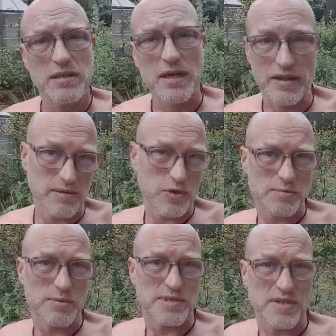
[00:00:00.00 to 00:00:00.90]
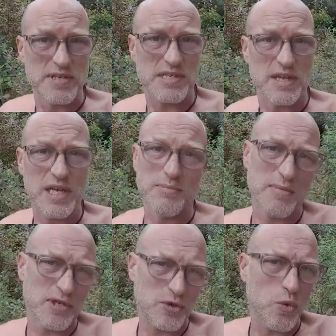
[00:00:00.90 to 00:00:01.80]
I think most people see this and like it. Might
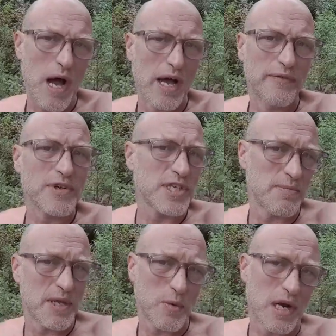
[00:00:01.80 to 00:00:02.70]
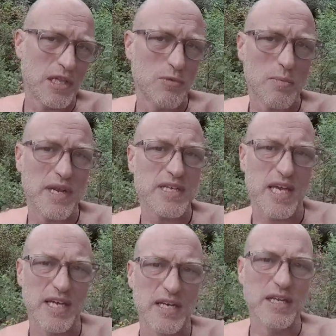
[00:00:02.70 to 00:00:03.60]
be too wild for some. They'd want a little more
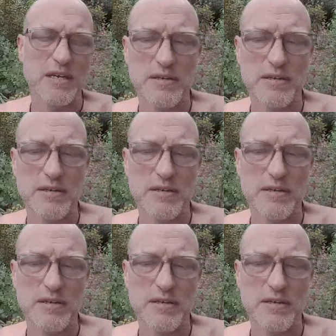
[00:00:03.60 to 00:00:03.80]
maintained.